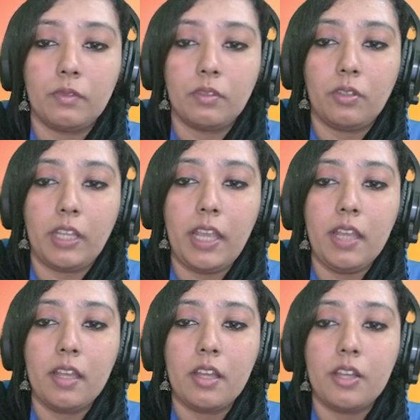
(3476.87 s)
Okay.
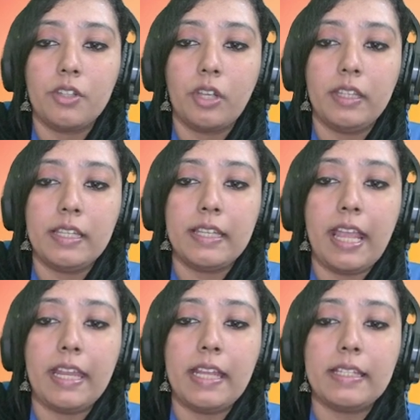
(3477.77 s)
So, in this
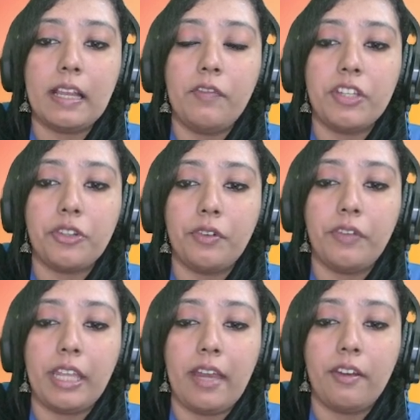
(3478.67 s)
area itself we
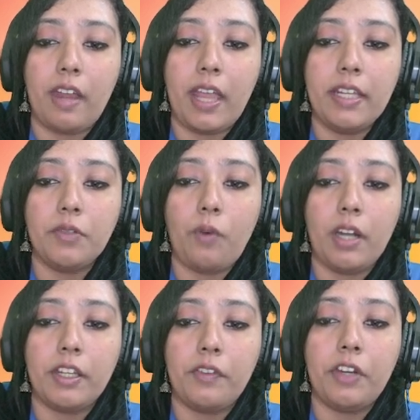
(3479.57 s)
can write
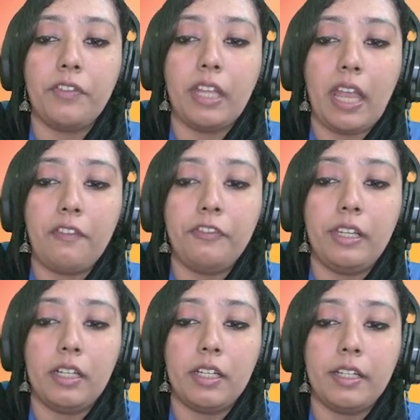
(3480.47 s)
whatever we have
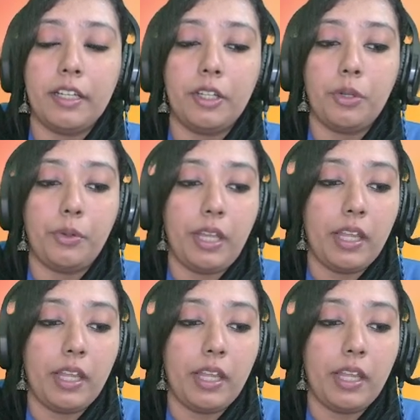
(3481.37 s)
learned it today.